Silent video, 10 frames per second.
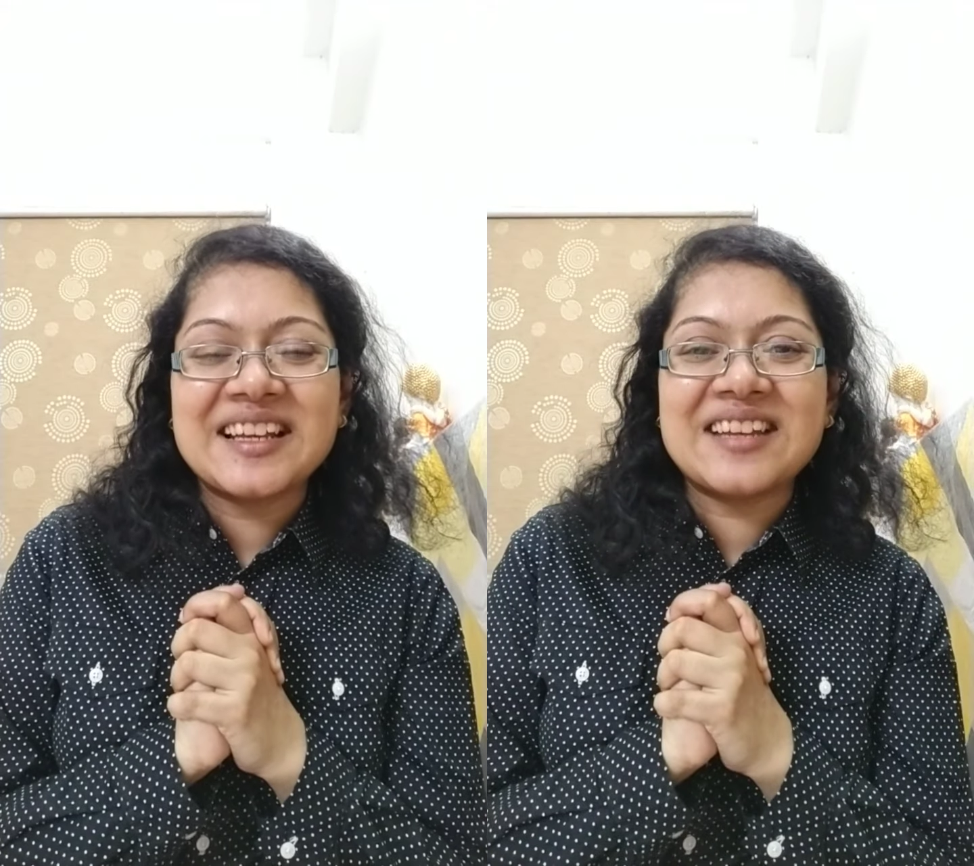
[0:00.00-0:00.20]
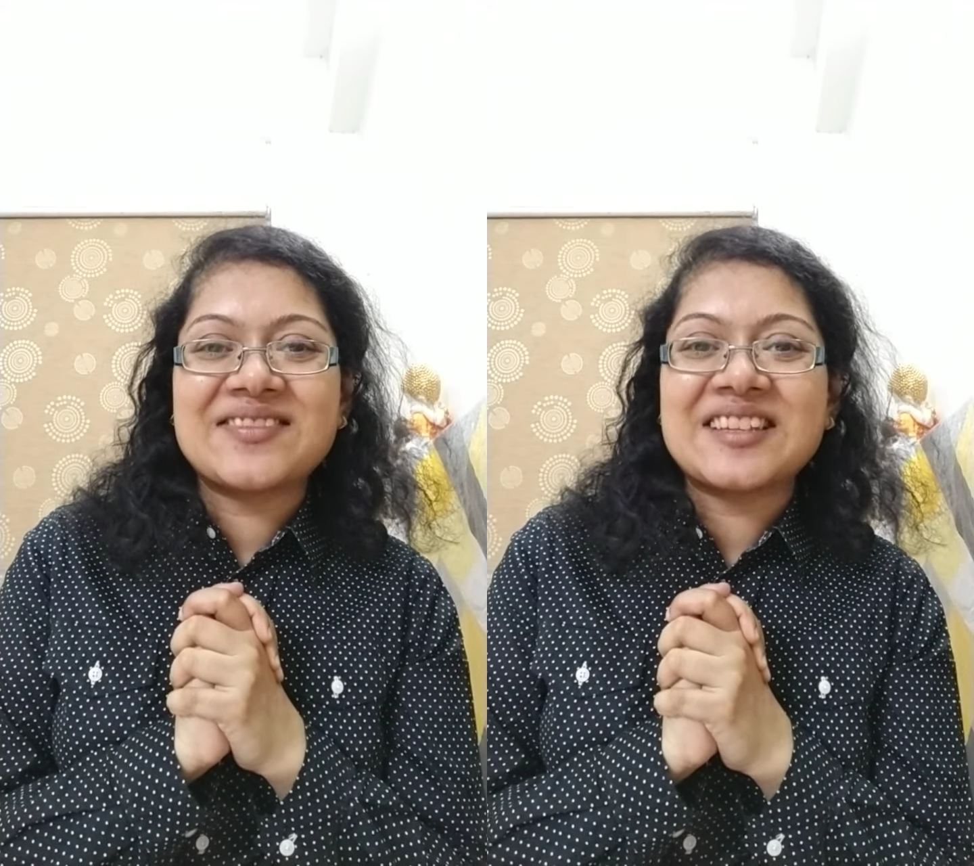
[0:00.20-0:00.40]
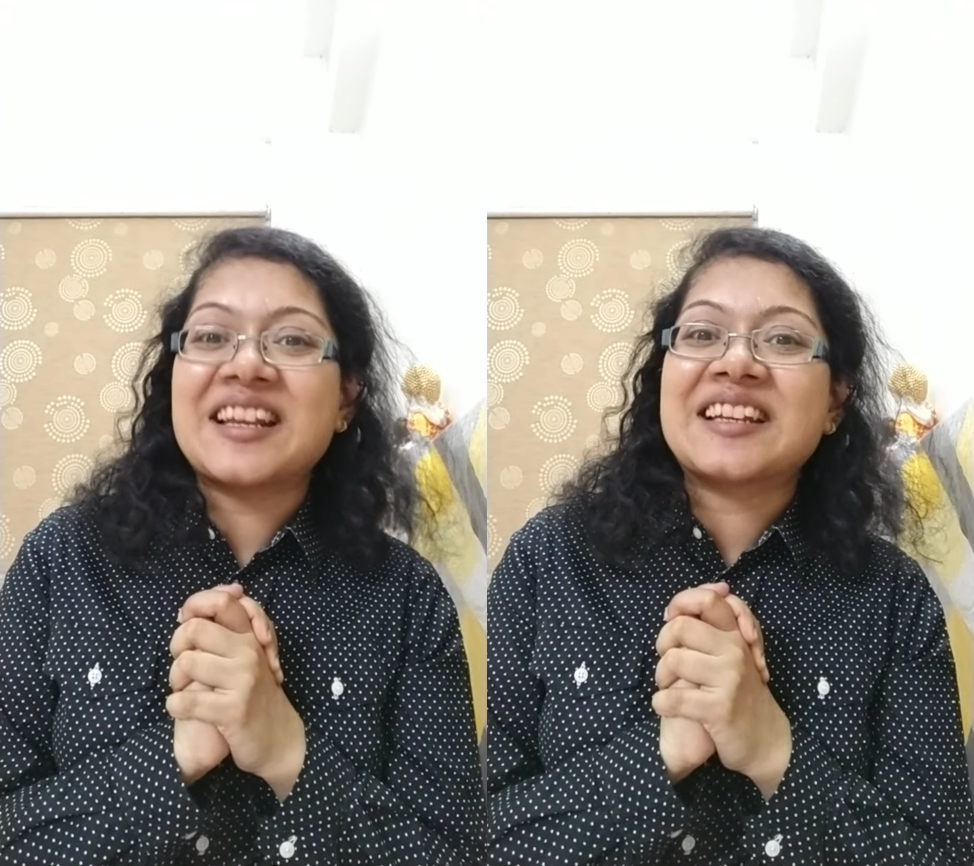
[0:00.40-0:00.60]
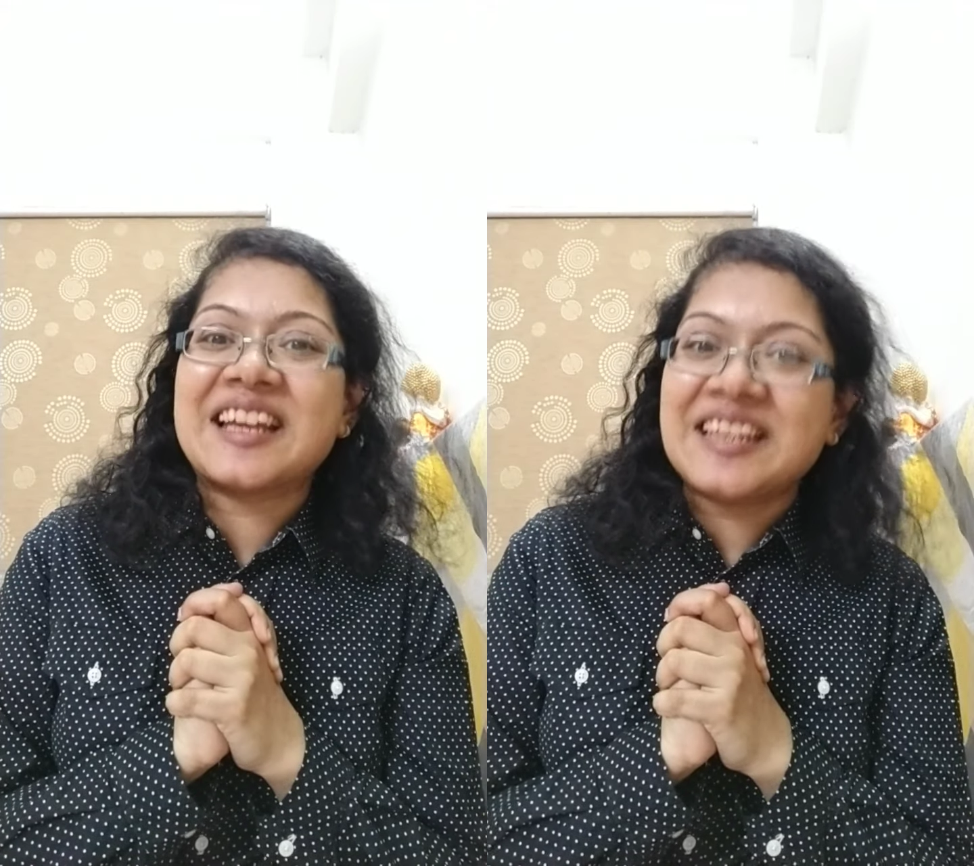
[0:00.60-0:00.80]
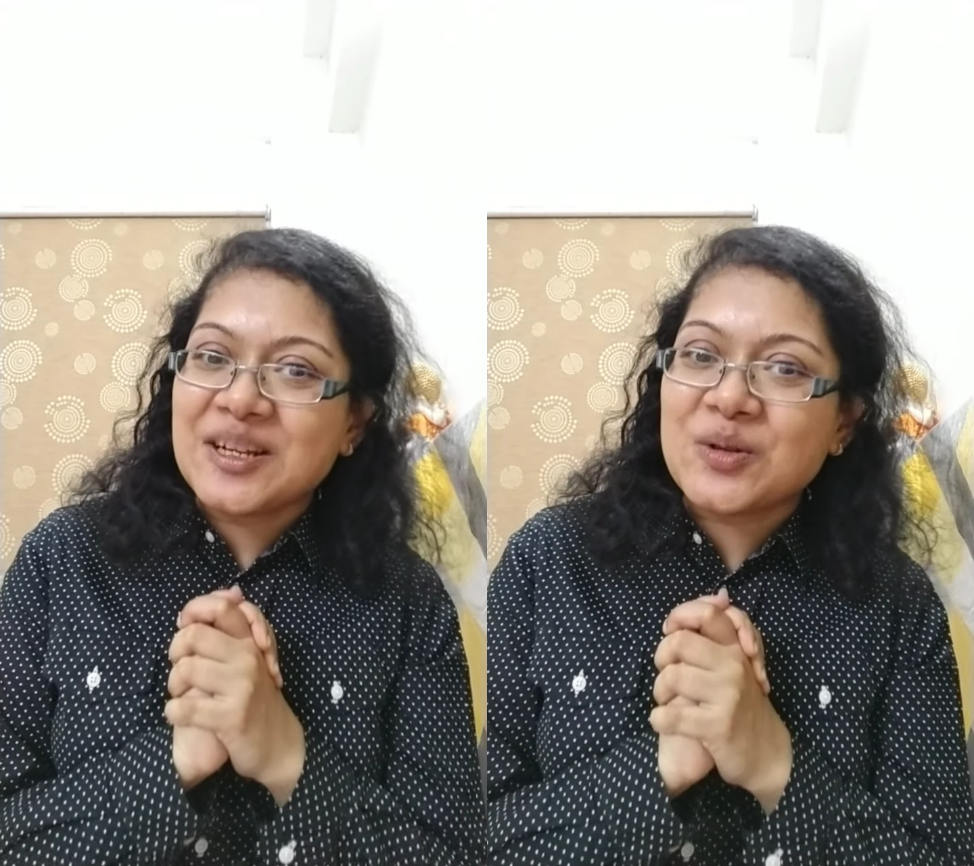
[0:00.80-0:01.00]
If there are
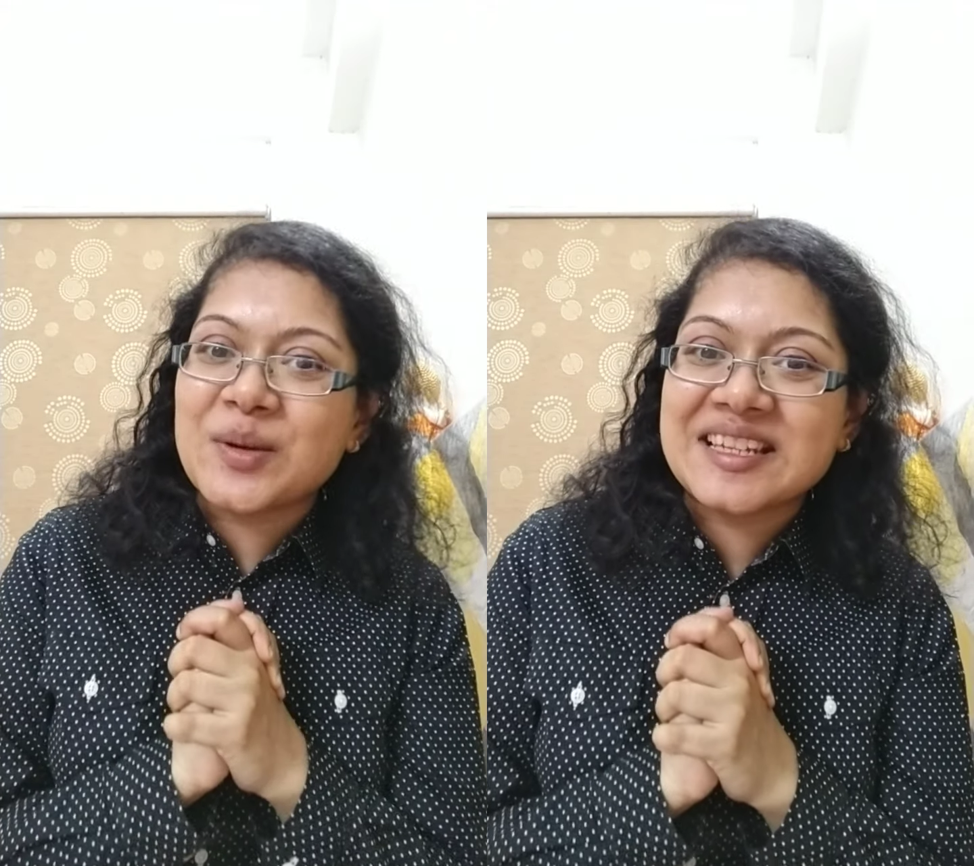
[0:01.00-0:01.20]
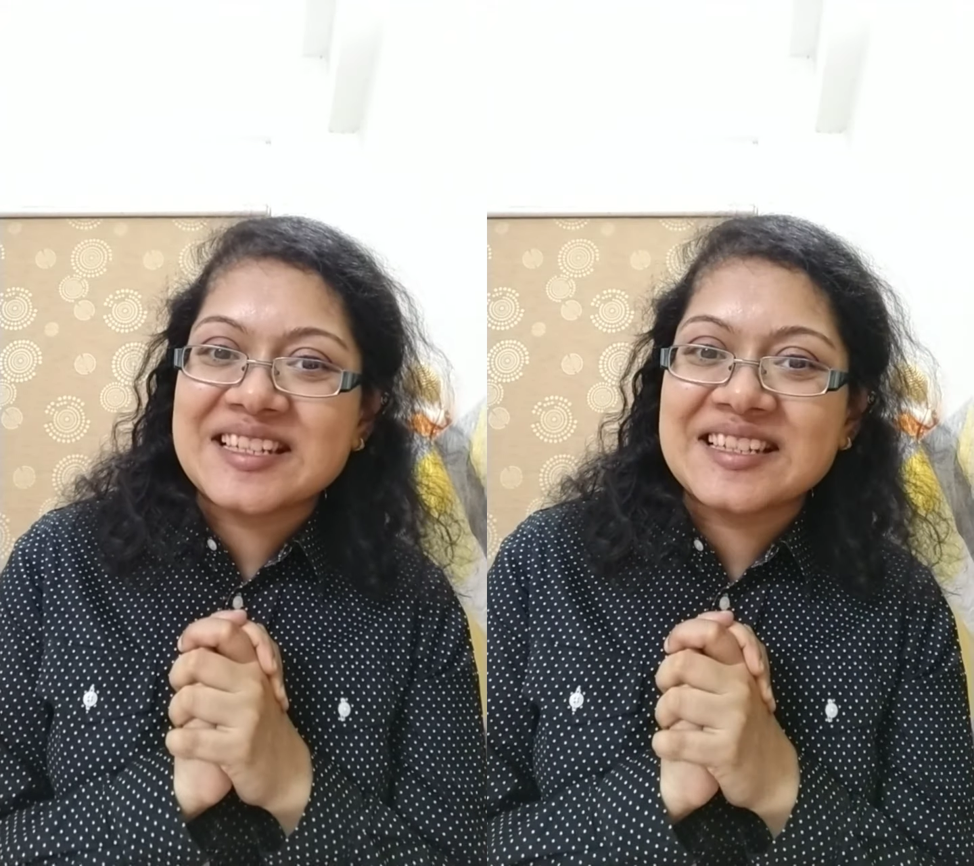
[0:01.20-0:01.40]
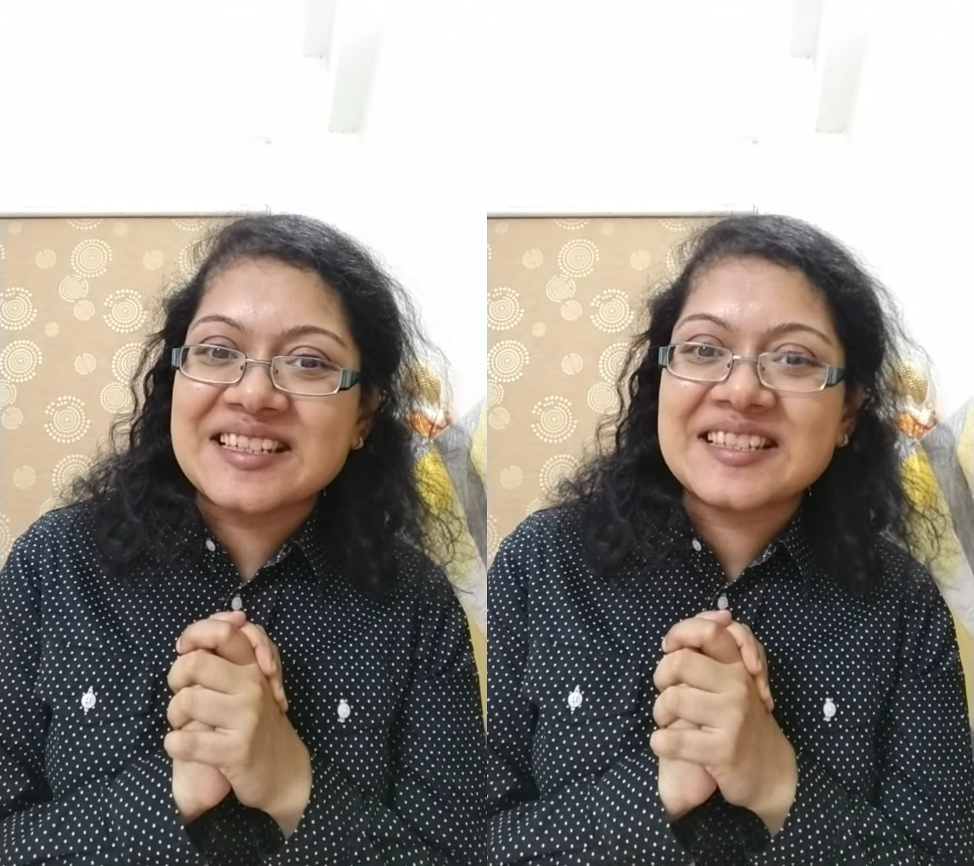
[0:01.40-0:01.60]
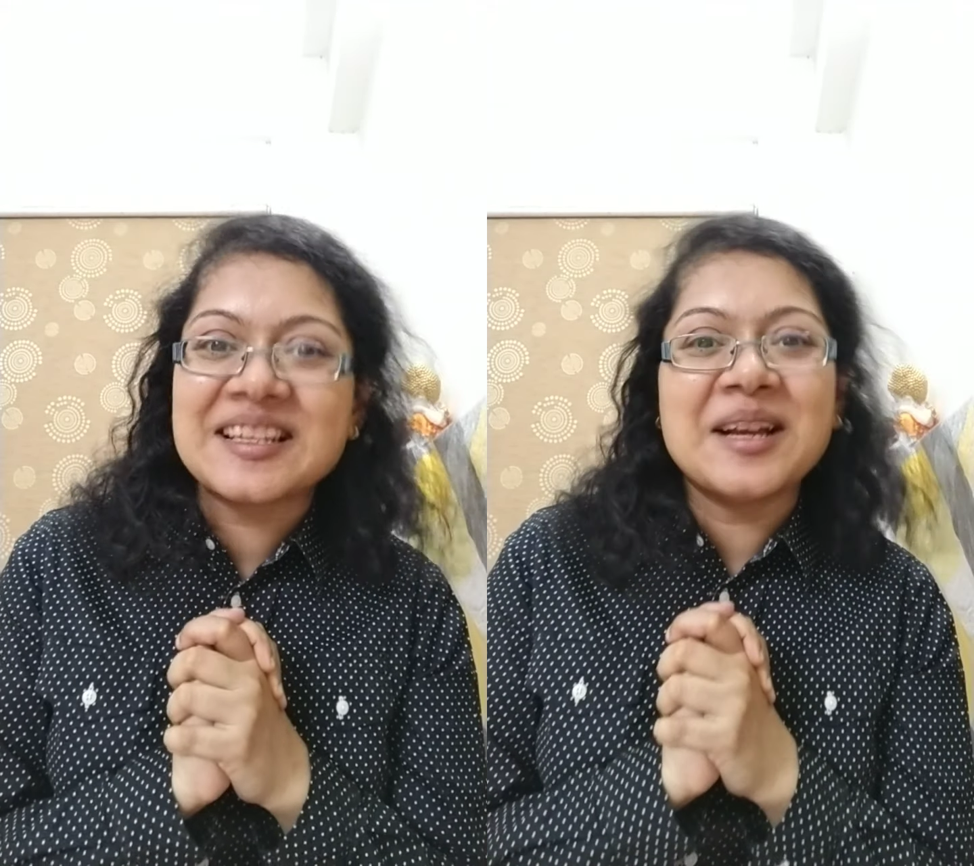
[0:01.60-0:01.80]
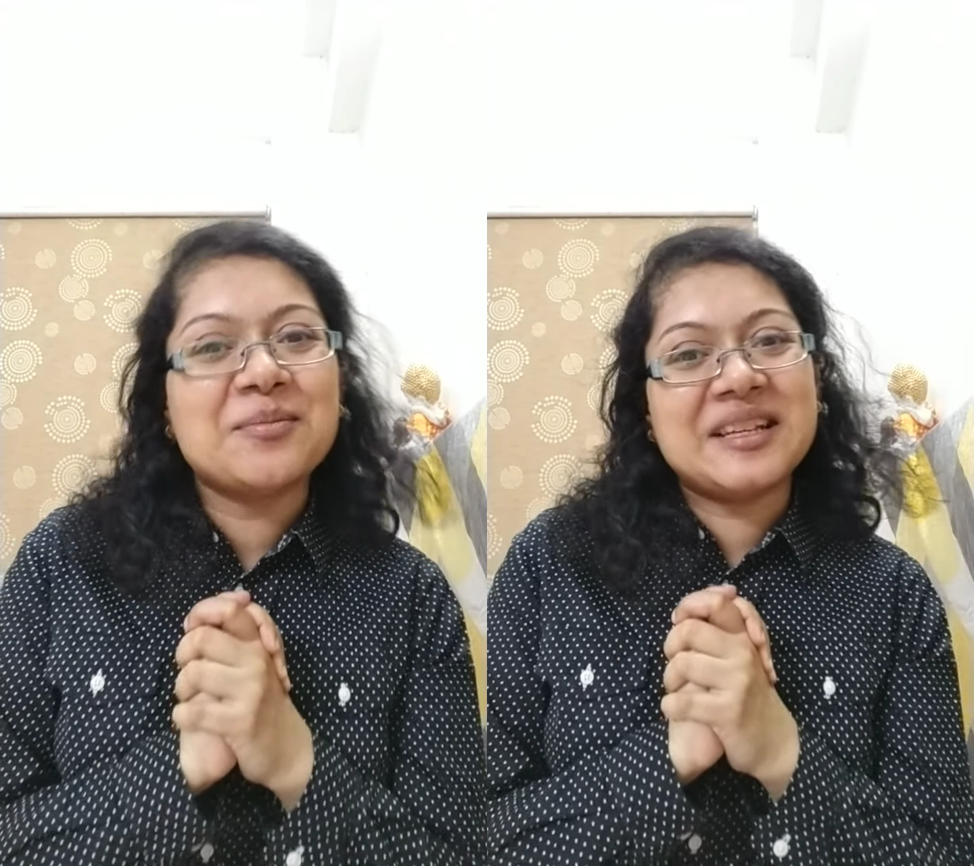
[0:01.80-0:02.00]
any questions,